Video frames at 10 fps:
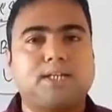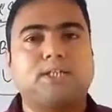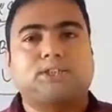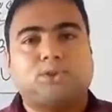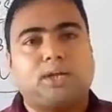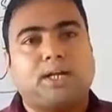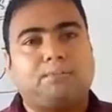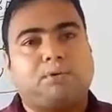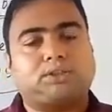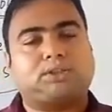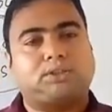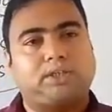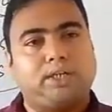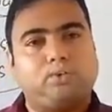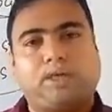So laborers,
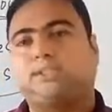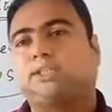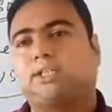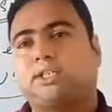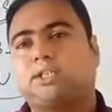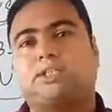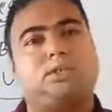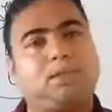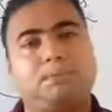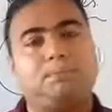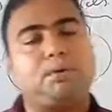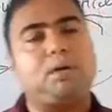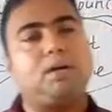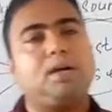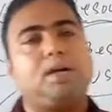in one sentence,
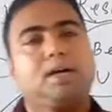remember,